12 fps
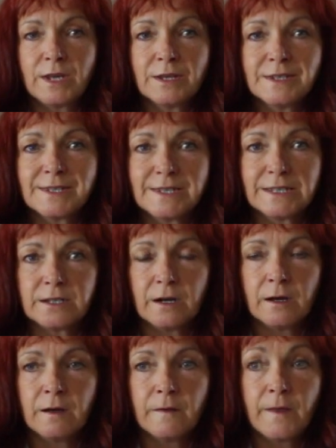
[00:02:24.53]

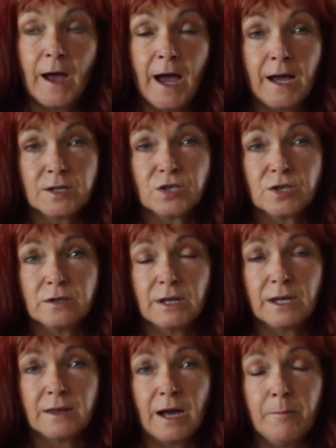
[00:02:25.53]
consider that
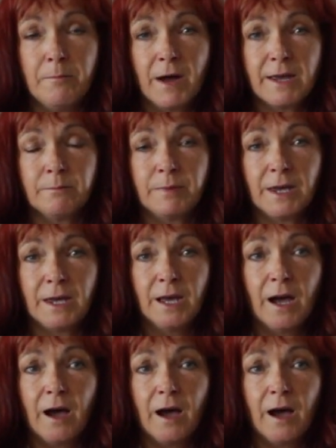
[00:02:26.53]
actually that might be